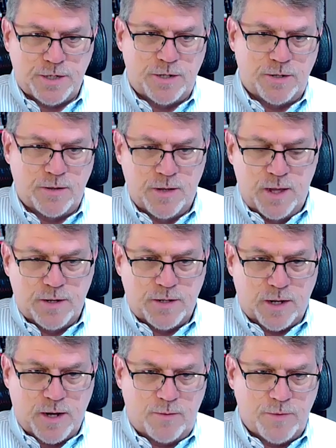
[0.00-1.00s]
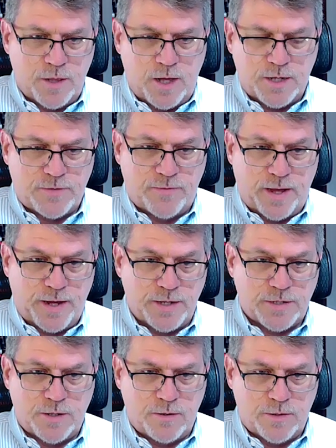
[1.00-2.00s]
to come to Las
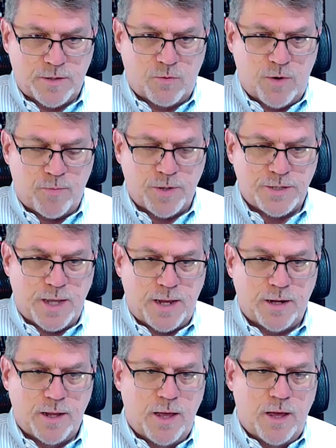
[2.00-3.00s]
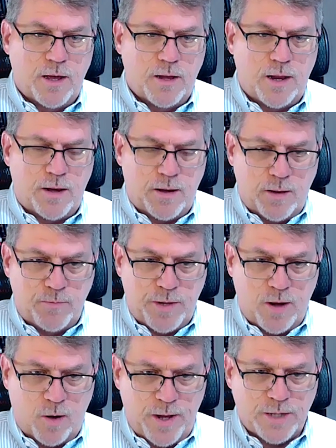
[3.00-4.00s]
Vegas to represent and
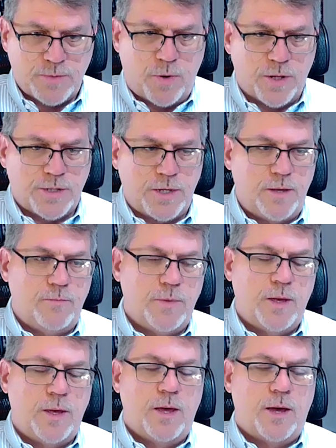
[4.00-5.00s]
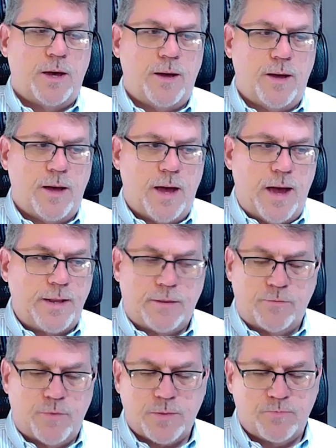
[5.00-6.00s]
be our baseball team.
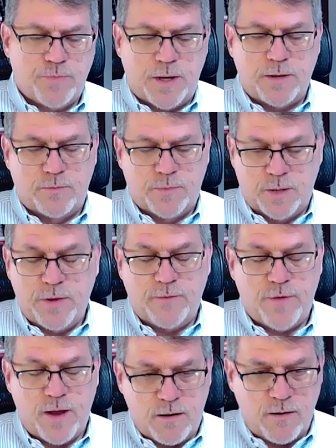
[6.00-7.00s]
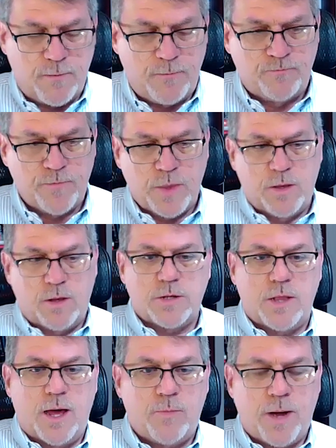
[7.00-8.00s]
But to be fair, there's a
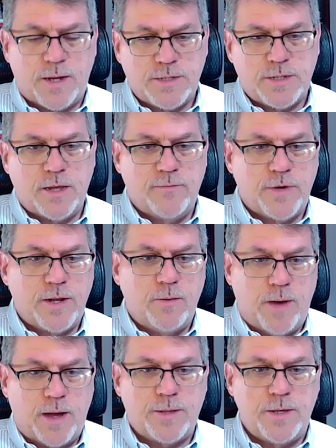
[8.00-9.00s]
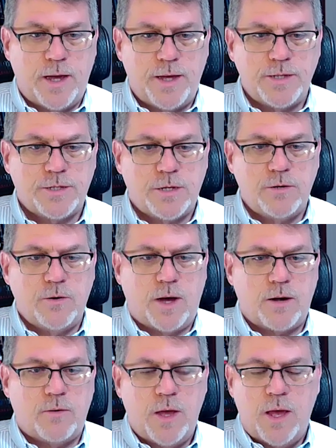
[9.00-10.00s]
lot of positivity about the A's too. I
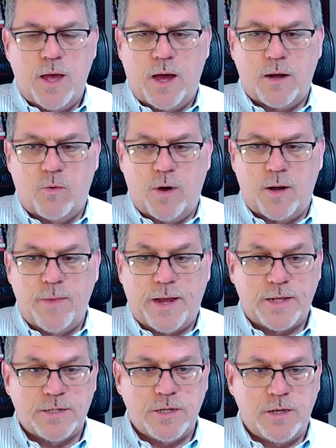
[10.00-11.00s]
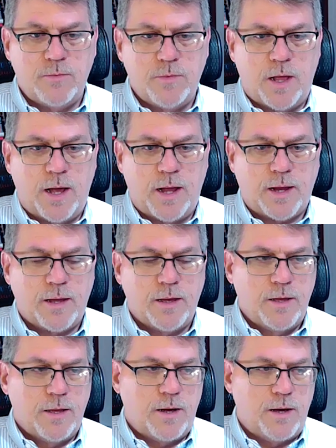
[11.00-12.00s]
don't want to make it seem like
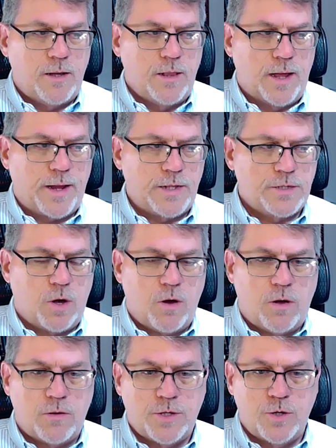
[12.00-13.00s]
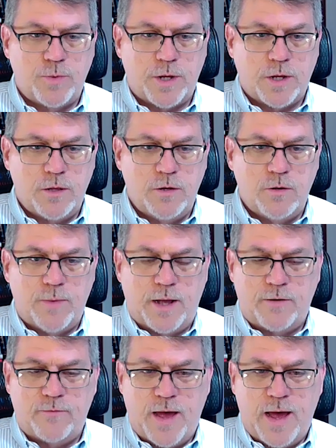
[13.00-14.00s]
it's all doom and gloom.
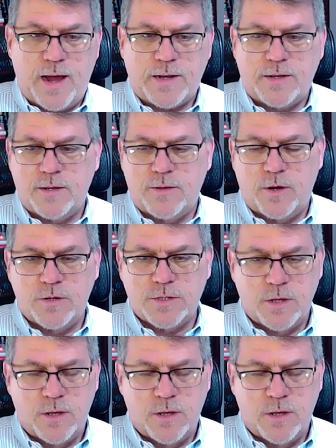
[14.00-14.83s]
In fact, there's